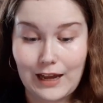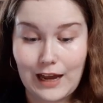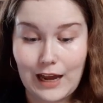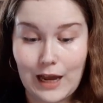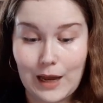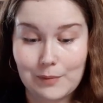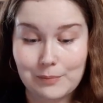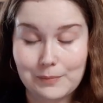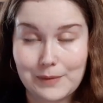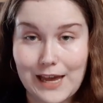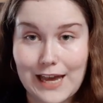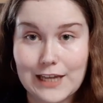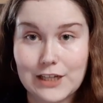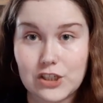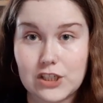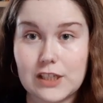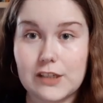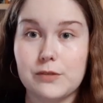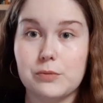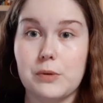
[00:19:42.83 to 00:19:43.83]
Um,
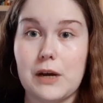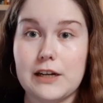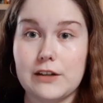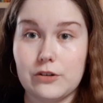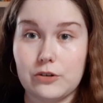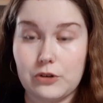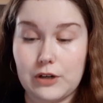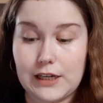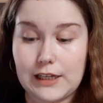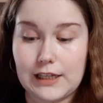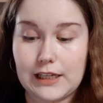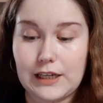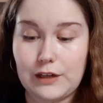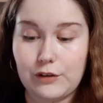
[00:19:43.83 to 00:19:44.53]
and she's wondering